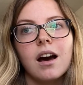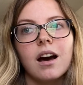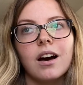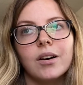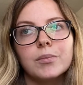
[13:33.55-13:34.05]

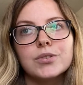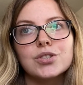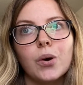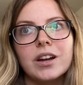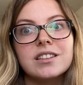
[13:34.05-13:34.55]
Um,
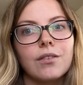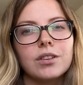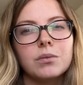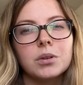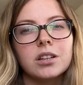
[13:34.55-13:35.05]
so I
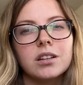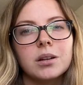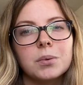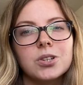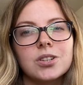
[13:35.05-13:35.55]
definitely really
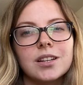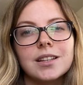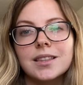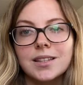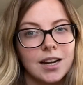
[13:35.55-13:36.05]

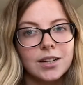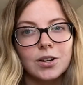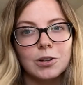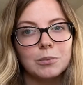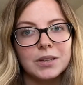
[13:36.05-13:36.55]
appreciated the dining
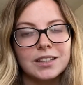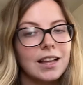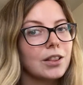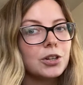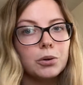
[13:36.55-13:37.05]
hall being
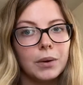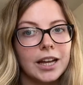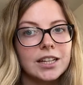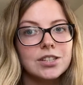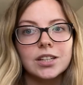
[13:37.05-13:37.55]
that little
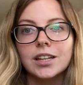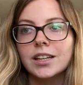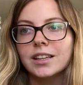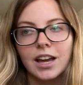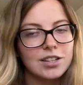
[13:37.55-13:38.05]
way to
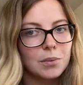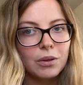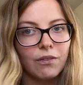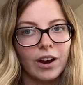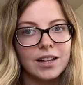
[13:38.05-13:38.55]
catch up
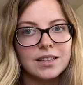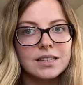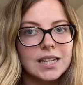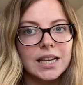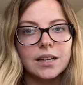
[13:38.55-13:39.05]
with
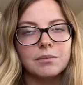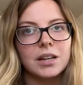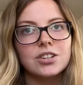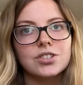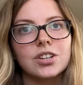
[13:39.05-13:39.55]
friends and
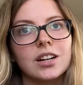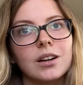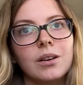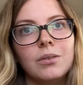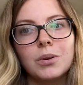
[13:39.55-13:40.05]
make
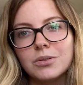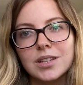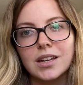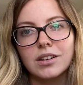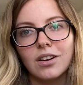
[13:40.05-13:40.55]
sure we were
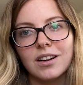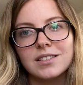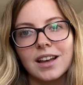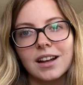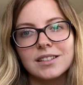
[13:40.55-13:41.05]
staying in
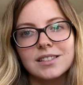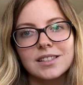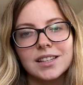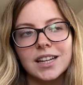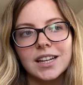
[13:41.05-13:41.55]
contact
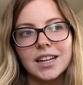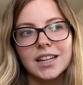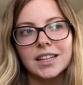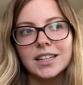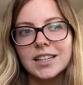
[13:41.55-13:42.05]
in
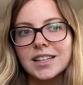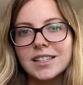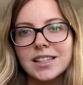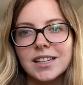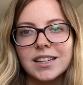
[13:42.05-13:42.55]
an
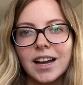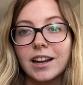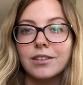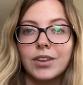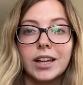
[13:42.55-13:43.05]
easy kind
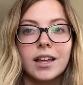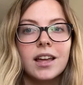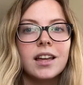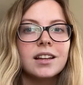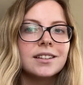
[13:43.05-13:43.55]
of like
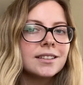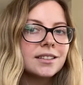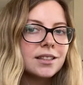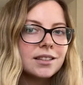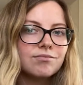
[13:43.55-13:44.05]

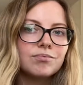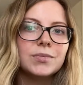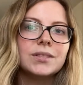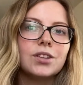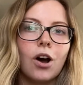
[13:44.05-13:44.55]

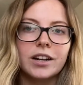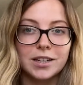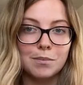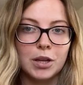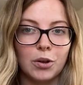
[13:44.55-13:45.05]

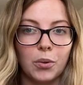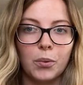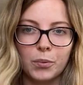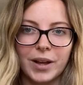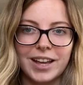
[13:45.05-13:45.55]
non-committal
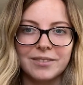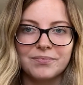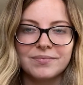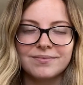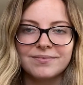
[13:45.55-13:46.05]
way
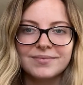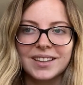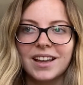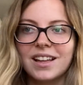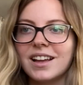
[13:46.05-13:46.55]

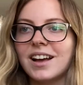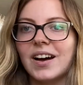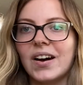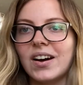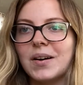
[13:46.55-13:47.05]

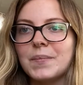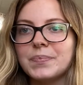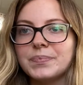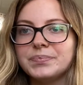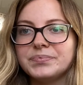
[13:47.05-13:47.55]
um,
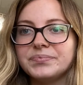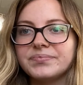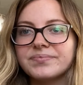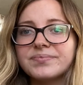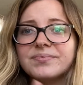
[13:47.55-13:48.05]

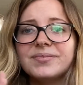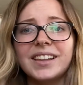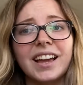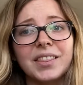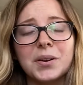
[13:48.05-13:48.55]

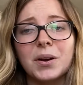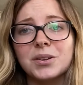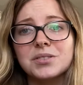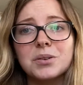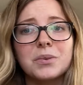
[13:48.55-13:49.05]
and then
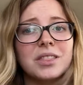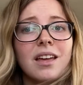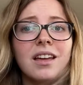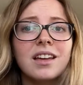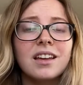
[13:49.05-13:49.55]
also with
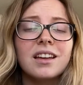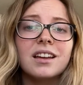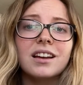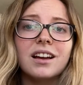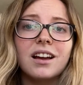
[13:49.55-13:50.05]

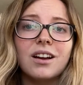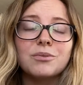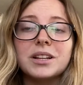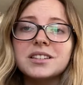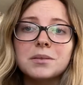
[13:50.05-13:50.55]

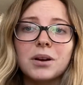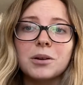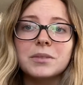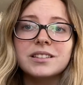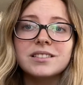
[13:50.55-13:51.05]
renting
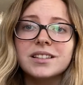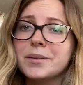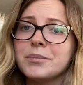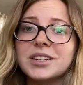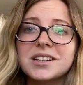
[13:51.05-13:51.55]
apartments
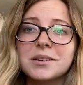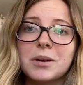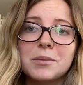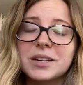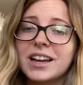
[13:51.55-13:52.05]
renting an
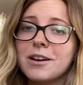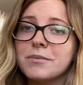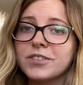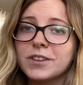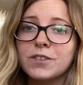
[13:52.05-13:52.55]
apartment now
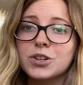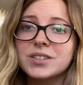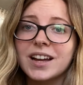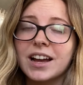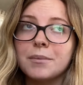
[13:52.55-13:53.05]
for the first
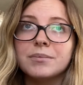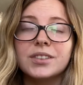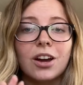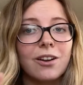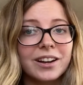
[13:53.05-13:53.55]
time
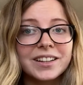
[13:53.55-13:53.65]
not on